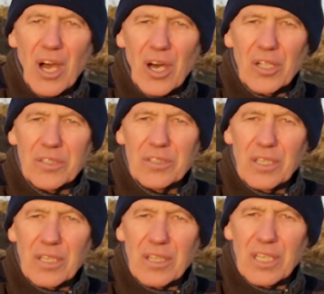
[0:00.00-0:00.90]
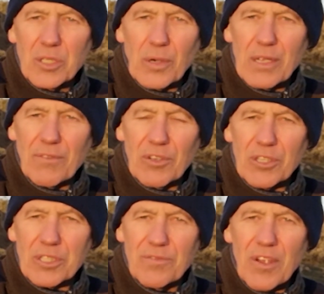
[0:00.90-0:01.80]
on the
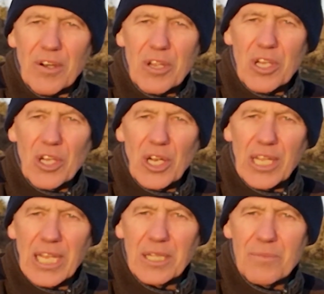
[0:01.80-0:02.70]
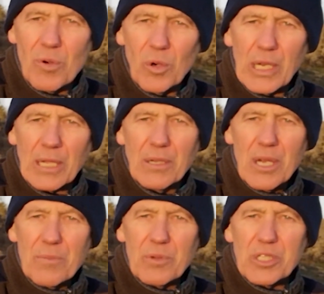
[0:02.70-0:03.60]
21st, very early in the morning
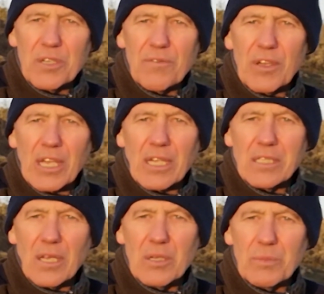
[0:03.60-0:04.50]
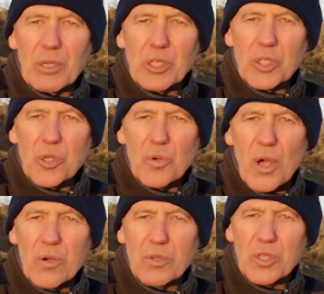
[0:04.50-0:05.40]
Pacific. It's going to be at
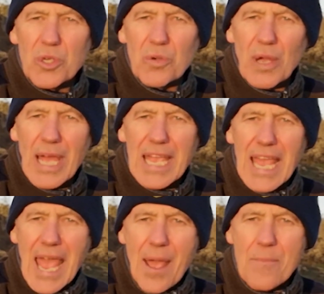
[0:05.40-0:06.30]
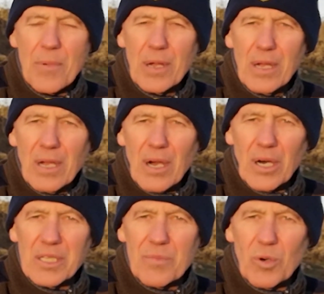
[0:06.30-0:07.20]
2.02 a.m.
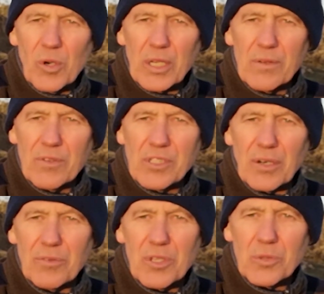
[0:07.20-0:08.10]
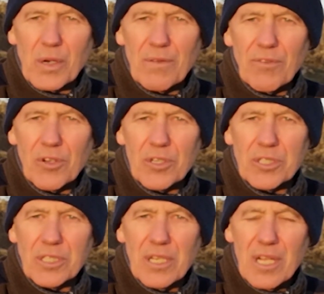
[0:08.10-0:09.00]
on the morning of January the
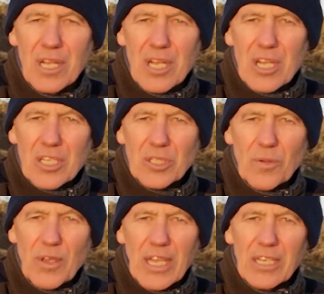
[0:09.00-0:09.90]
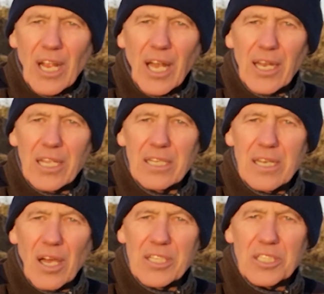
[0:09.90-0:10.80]
21st. So if you get a clear
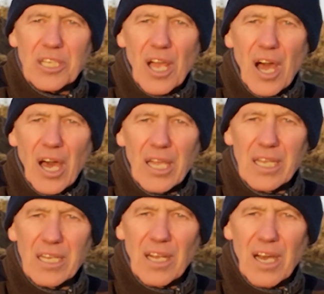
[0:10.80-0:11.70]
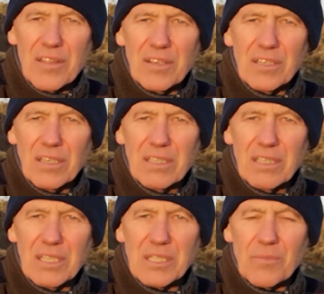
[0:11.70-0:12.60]
night sky on either
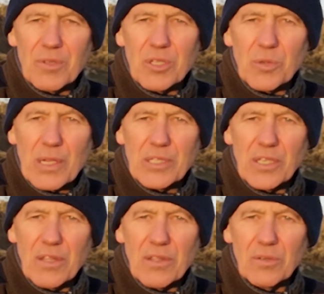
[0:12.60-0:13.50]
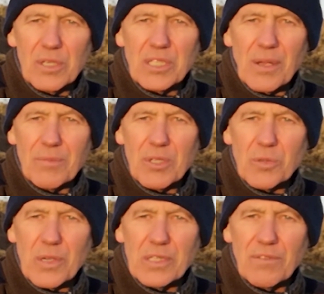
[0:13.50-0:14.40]
December the 20th or December the
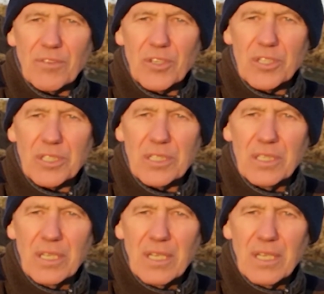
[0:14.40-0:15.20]
21st,